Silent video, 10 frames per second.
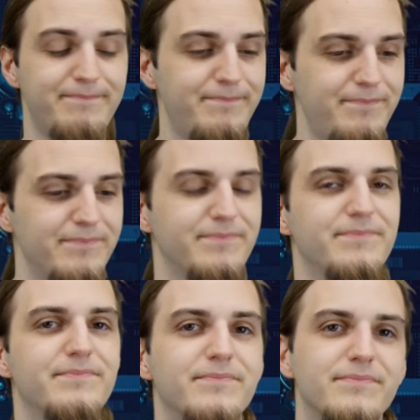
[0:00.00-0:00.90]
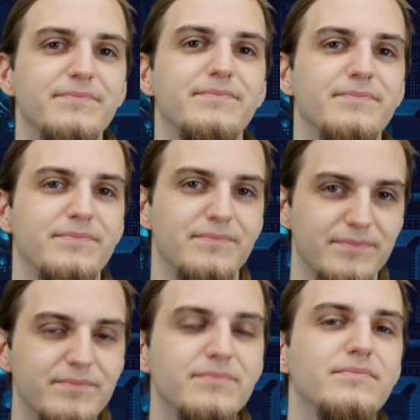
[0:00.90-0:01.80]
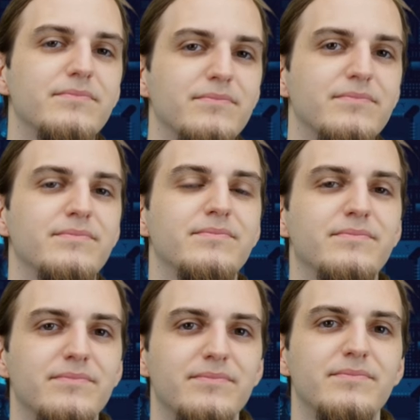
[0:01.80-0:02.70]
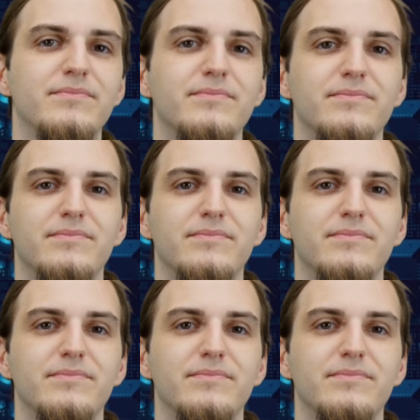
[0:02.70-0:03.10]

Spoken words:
The person shown says nothing.